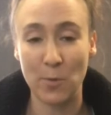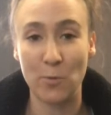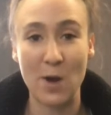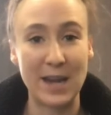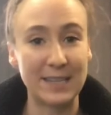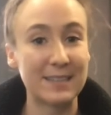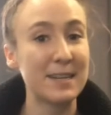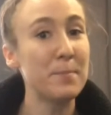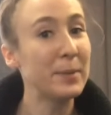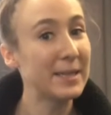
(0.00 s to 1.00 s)
One is in a
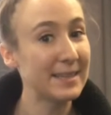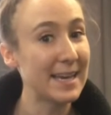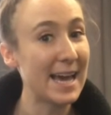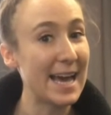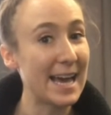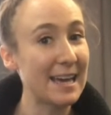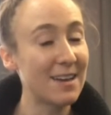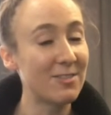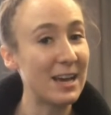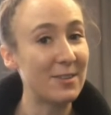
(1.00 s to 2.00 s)
plie,
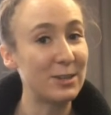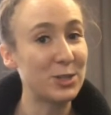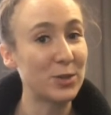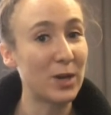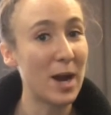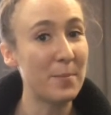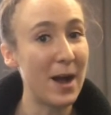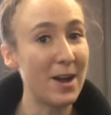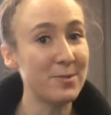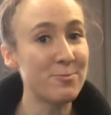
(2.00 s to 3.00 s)
the other 2 are up
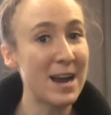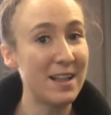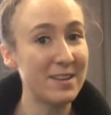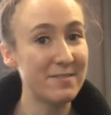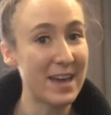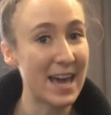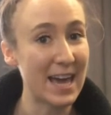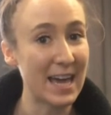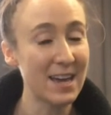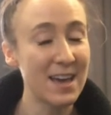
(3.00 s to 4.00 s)
on
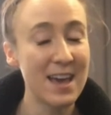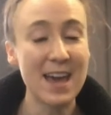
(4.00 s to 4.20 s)
releve,